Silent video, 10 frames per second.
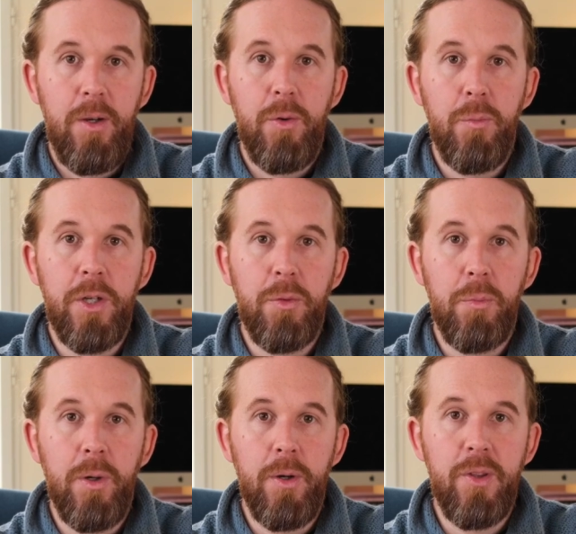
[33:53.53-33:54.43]
which
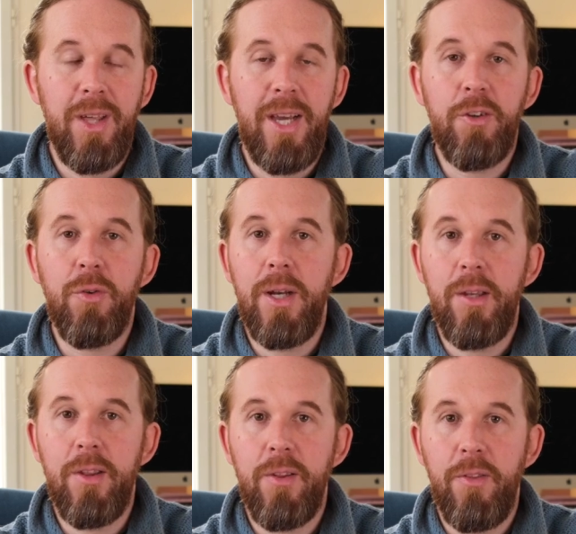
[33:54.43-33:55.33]
was a
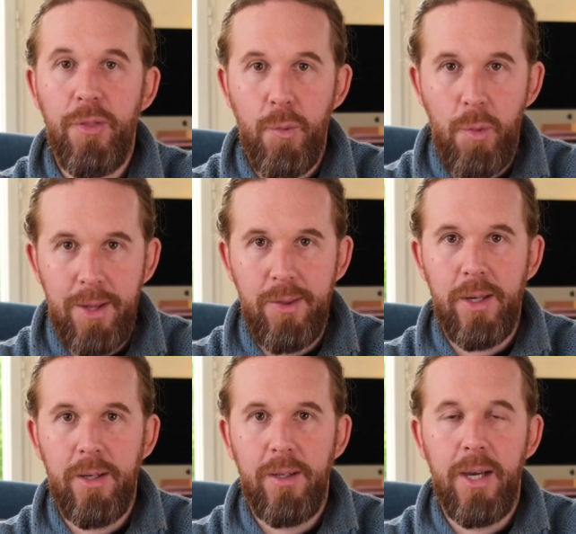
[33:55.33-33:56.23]

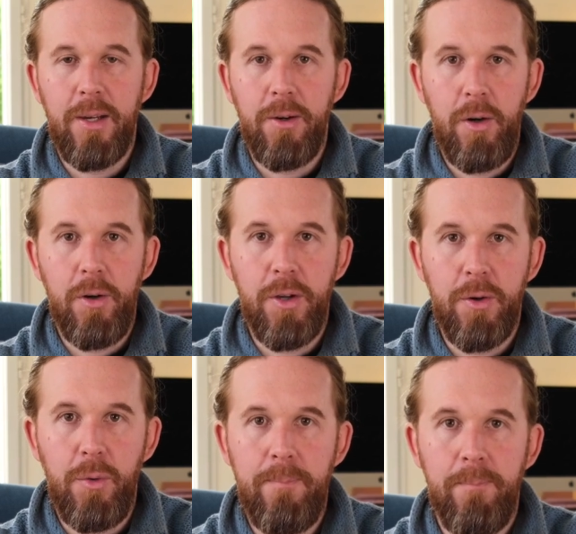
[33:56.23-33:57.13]
transthoracic
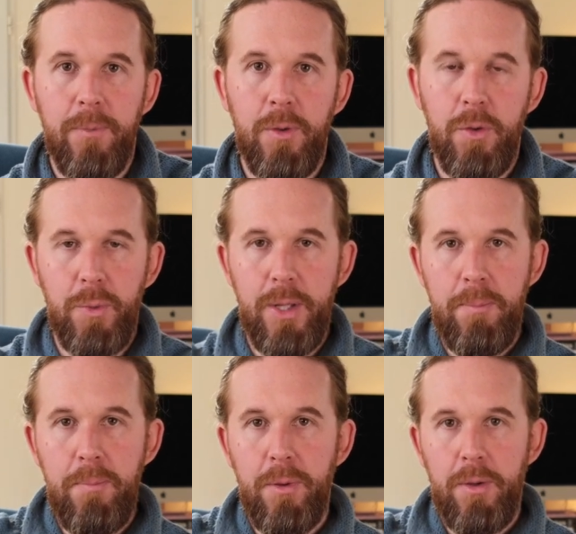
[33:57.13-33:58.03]
echocardiogram. So where they
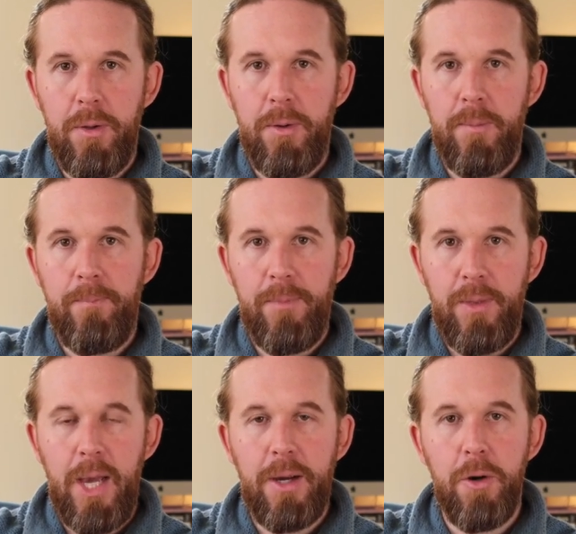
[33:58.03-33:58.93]
put the
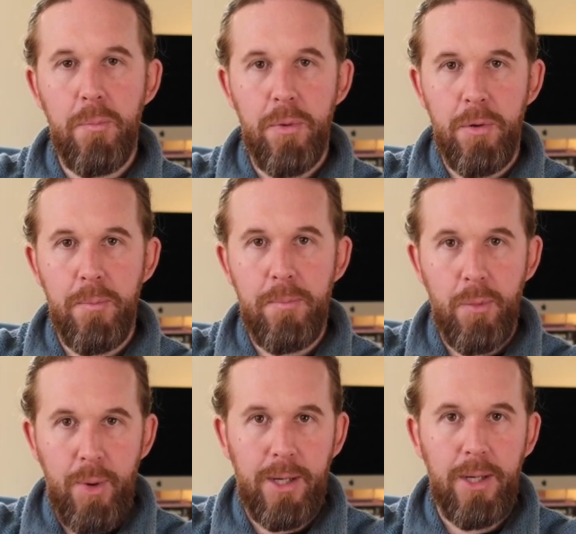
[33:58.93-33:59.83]
echo probe
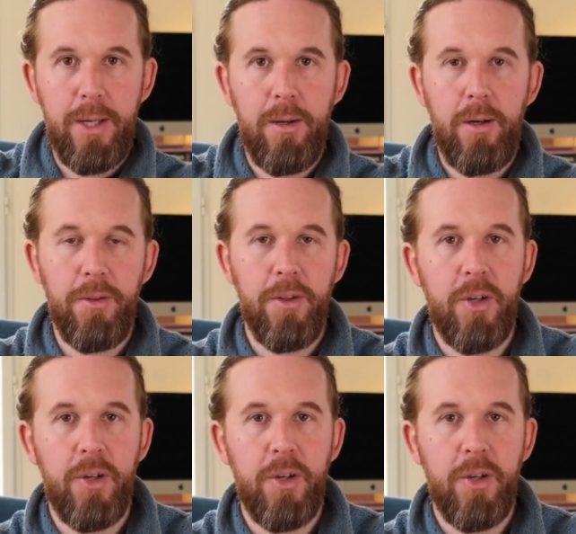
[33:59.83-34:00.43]
directly on the